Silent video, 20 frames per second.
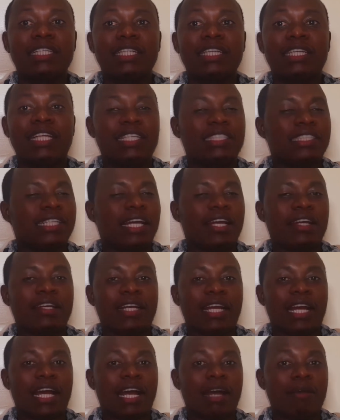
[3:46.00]
that
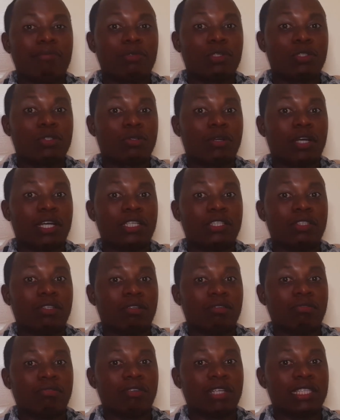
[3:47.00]
area. I'm not quite
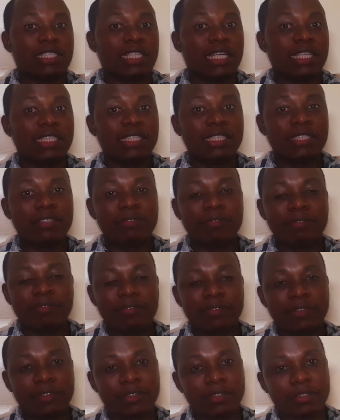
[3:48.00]
conversant.
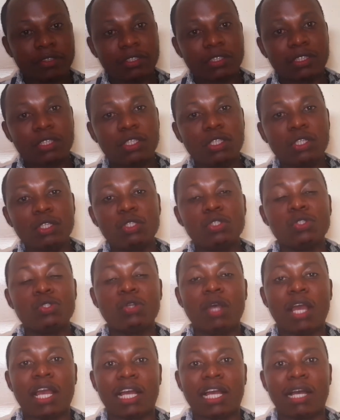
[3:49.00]

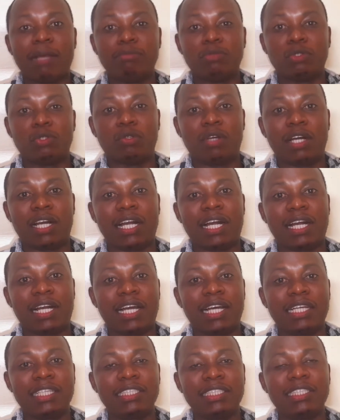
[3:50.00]
So I come to Aga
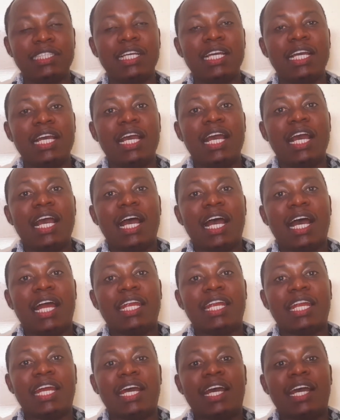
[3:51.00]
Khan and